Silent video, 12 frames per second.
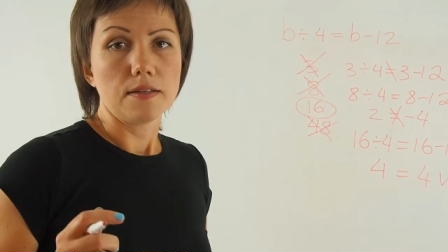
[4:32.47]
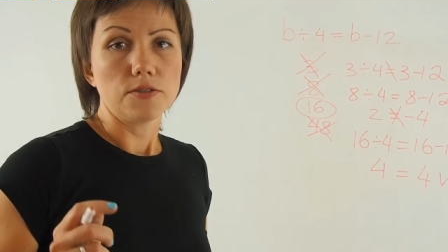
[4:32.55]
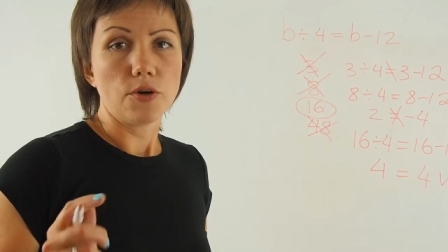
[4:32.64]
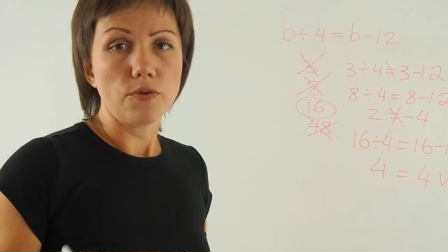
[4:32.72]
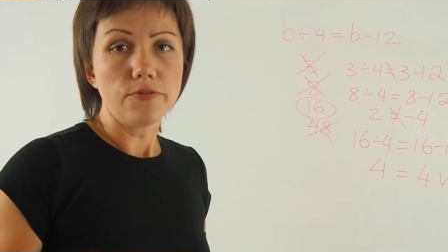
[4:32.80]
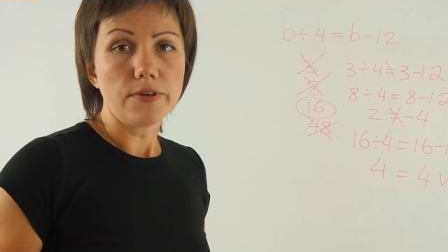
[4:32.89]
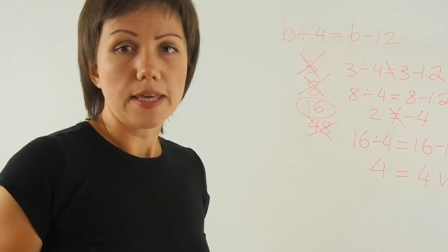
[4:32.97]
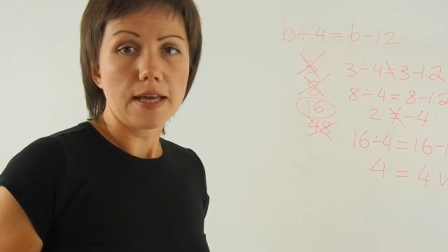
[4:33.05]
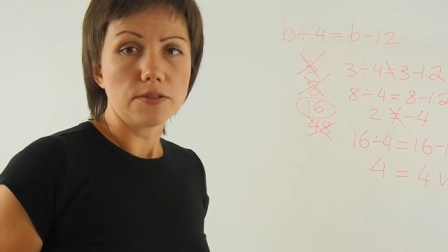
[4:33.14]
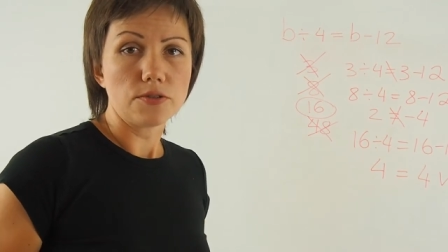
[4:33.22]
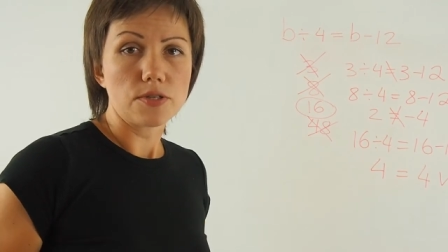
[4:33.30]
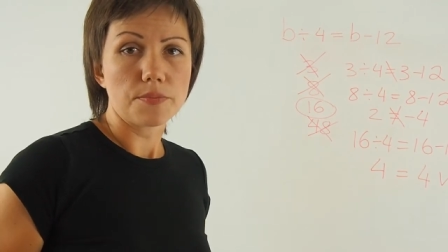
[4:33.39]
Don't forget
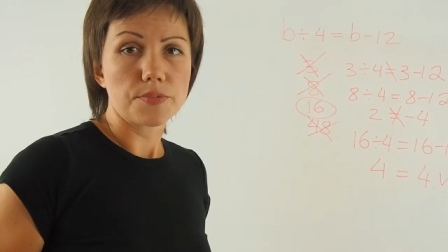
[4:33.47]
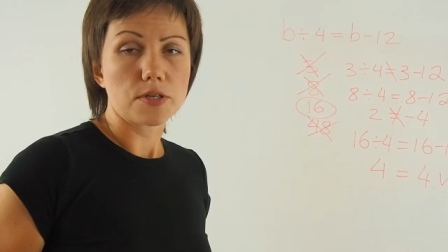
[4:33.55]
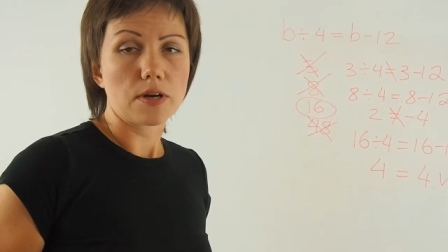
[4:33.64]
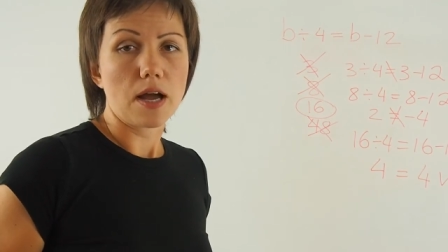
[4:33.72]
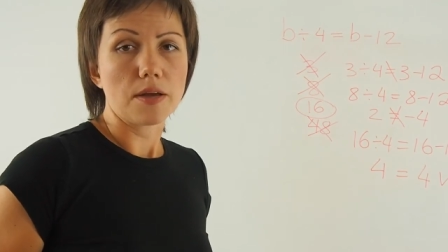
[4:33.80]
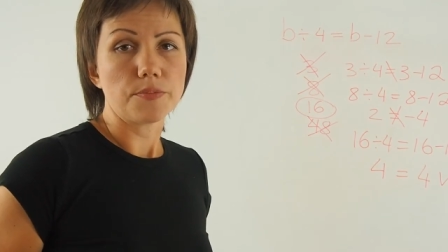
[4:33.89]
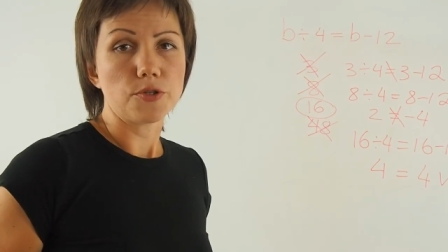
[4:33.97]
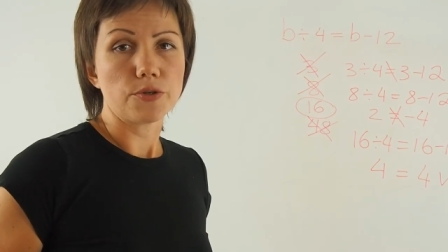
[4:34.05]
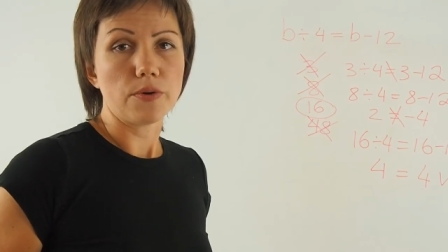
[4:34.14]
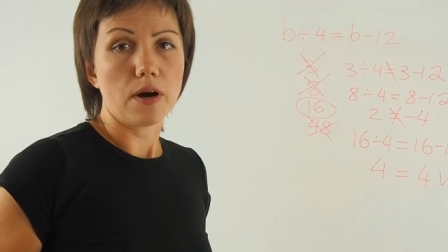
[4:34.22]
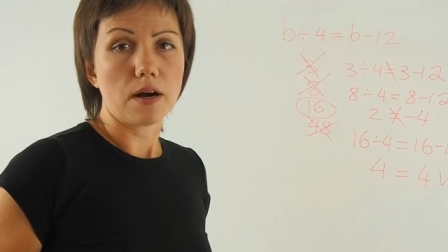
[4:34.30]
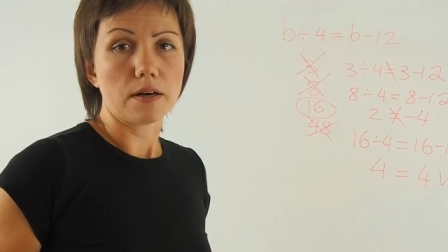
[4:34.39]
to subscribe to
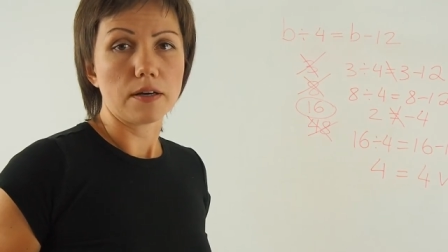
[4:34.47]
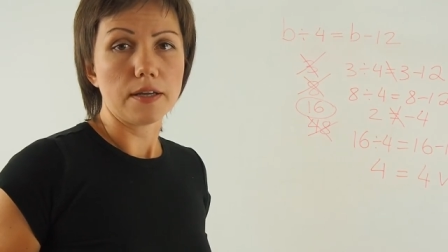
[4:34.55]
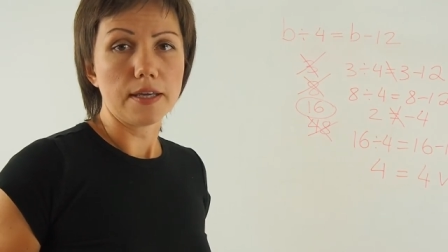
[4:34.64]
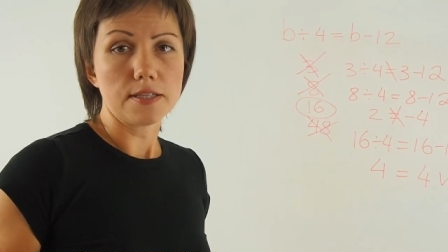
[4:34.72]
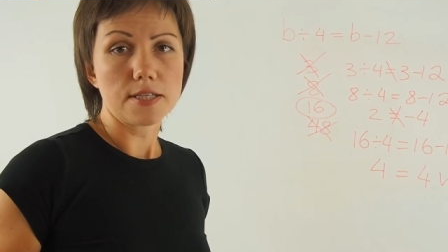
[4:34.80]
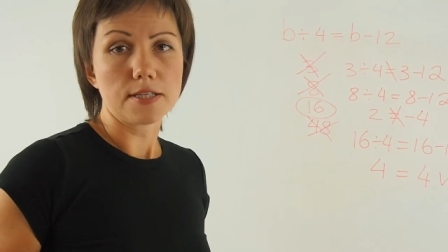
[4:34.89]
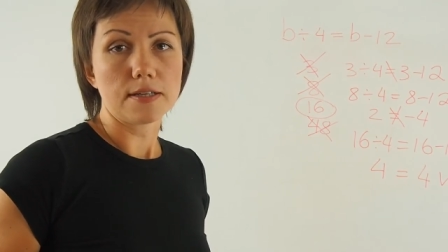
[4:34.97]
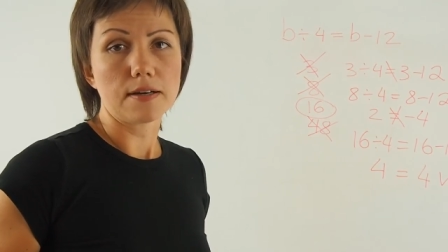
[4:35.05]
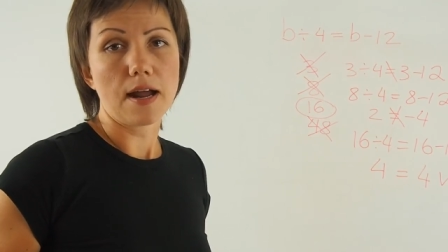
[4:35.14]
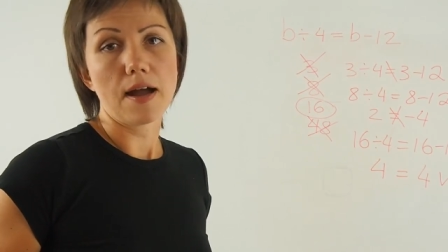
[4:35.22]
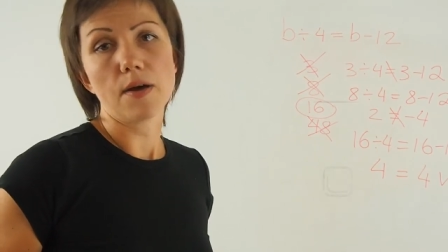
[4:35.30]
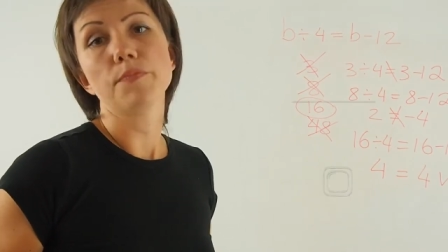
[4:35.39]
our
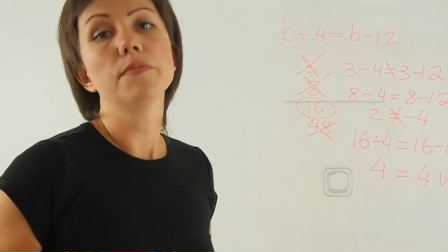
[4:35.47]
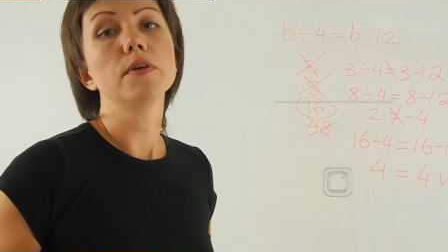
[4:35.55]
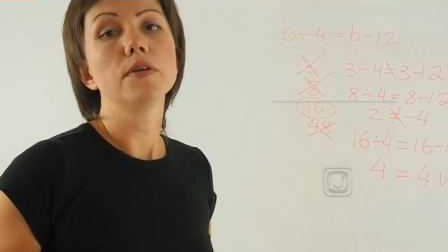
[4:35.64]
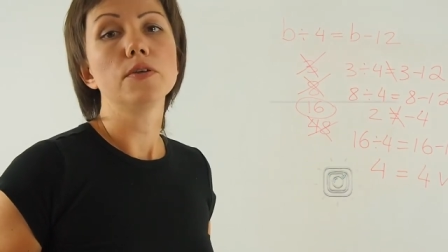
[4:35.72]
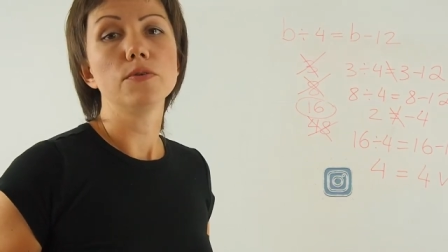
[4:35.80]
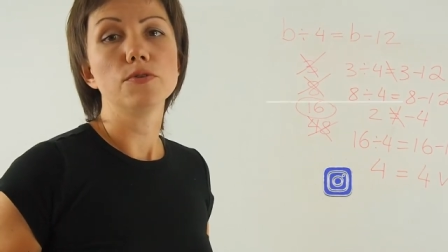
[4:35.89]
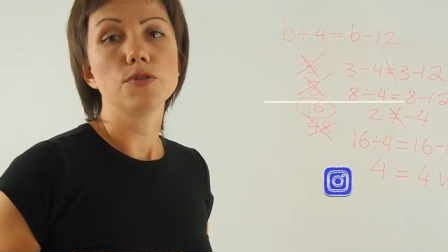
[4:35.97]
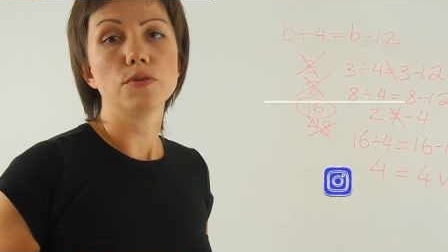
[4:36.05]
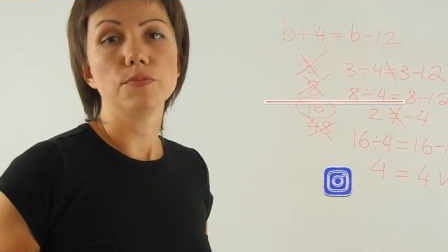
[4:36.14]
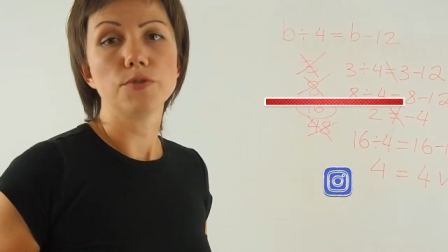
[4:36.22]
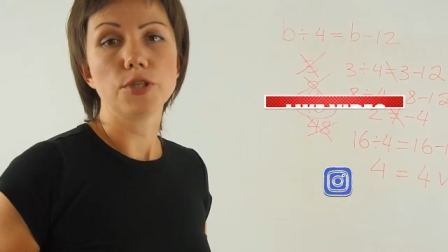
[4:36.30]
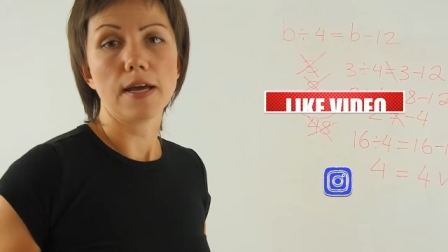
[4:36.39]
Instagram, YouTube
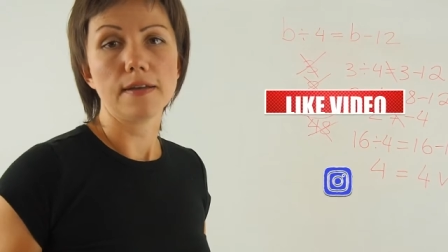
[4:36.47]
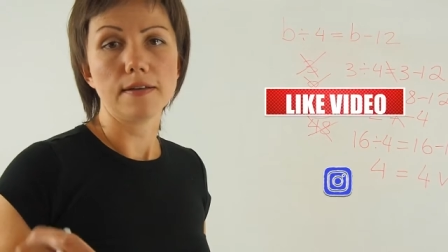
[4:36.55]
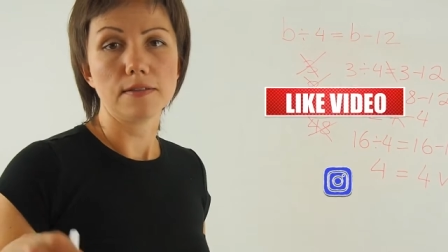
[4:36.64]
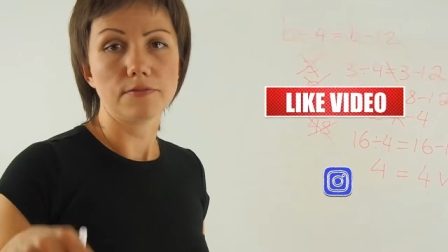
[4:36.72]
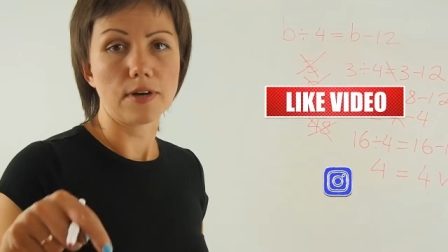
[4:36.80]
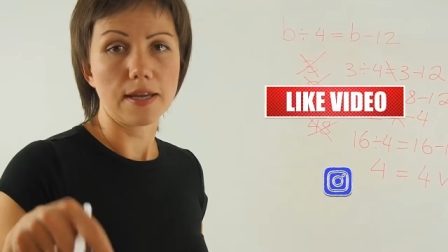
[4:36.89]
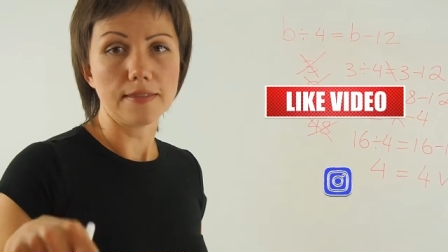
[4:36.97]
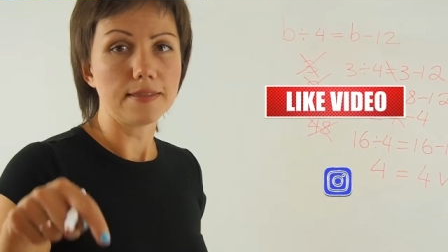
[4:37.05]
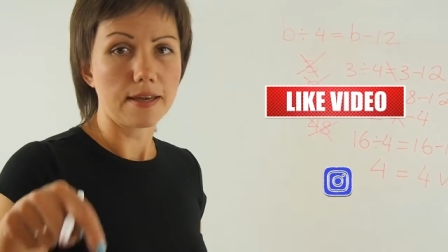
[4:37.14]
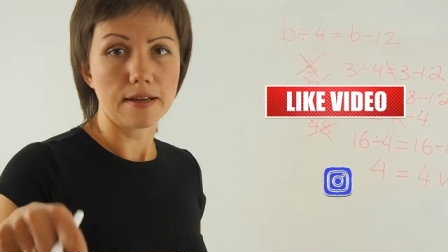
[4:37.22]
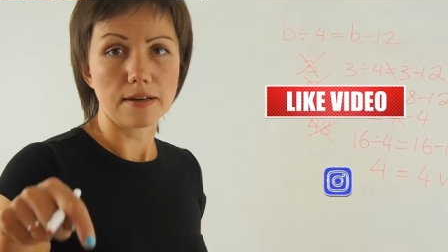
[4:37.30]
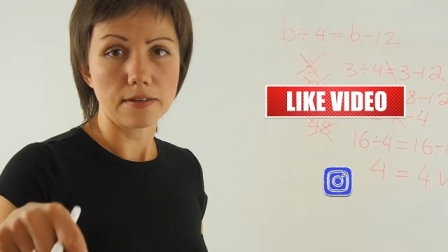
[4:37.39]
channel right
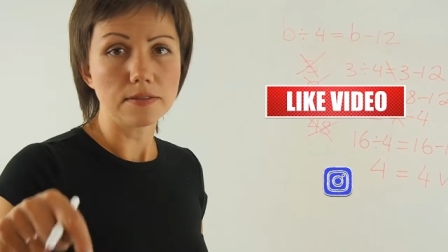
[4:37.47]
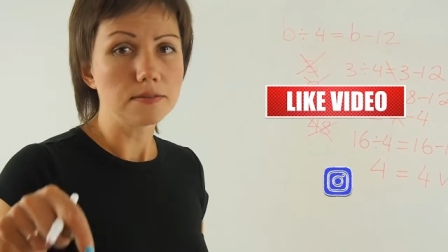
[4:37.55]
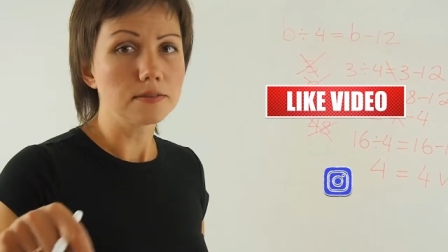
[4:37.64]
there,